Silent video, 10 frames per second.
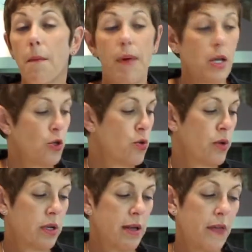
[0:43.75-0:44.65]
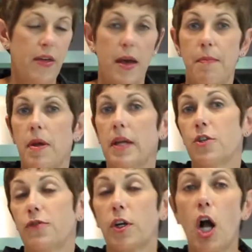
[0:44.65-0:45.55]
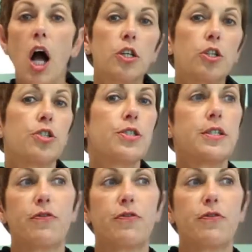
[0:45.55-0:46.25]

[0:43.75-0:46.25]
but you can get them in different colors,